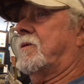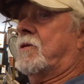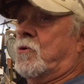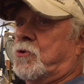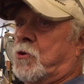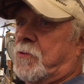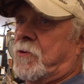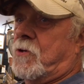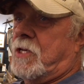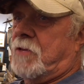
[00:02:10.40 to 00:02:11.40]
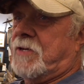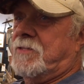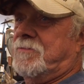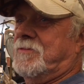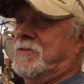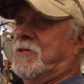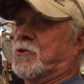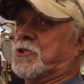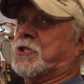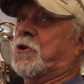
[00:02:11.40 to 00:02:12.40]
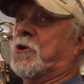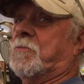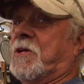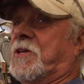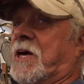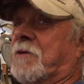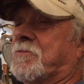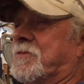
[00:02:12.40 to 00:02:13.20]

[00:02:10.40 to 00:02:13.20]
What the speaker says: Don't do it for a living. You'll starve to death.